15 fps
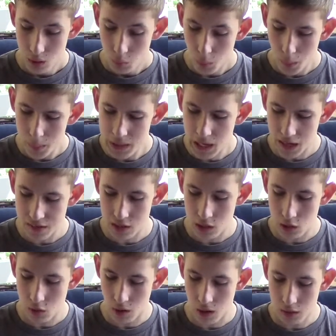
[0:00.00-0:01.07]
When we got to the
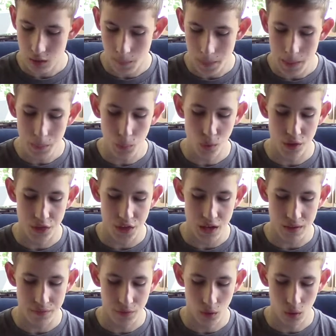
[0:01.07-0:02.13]
ground, the people were
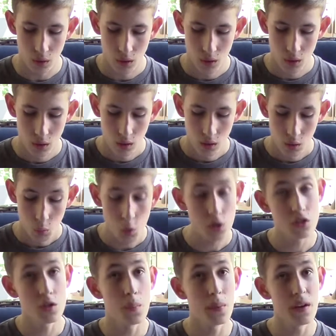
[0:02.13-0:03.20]
thankful.
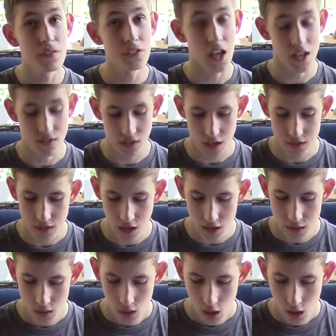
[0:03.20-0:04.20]
"Where's the briefcase?" I said.